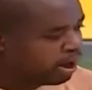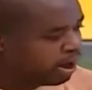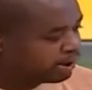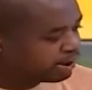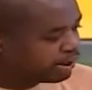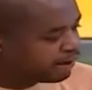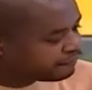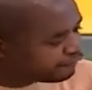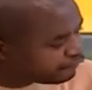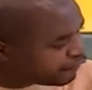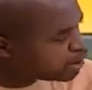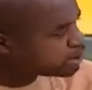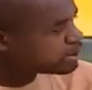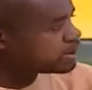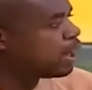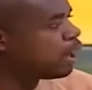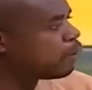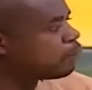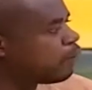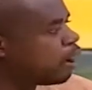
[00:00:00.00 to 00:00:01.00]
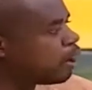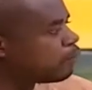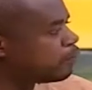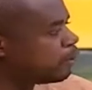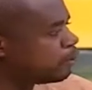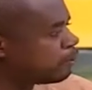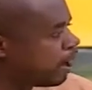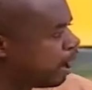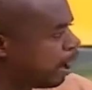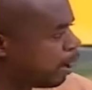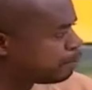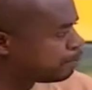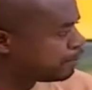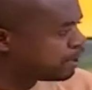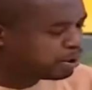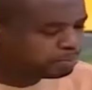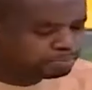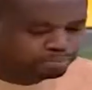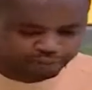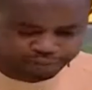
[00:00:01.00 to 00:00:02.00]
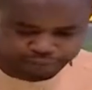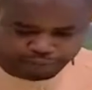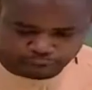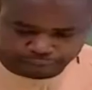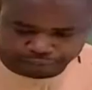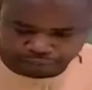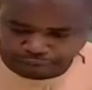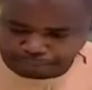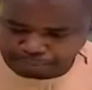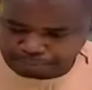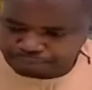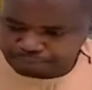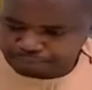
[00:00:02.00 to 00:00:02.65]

The first time when we appeared before them,